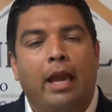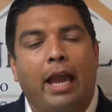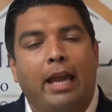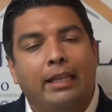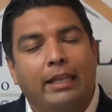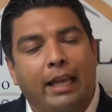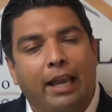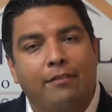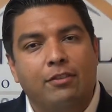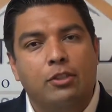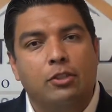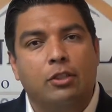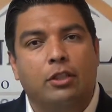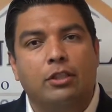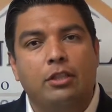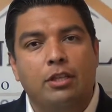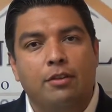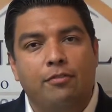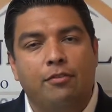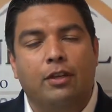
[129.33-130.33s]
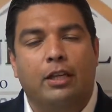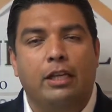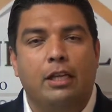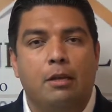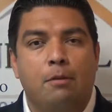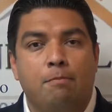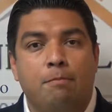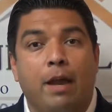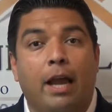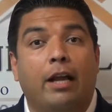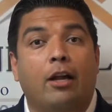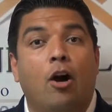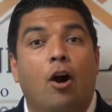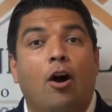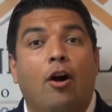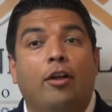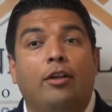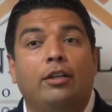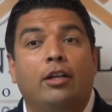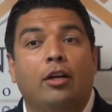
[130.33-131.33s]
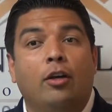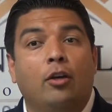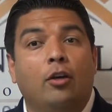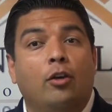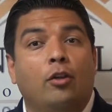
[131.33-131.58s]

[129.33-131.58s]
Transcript: and they have a significant impact on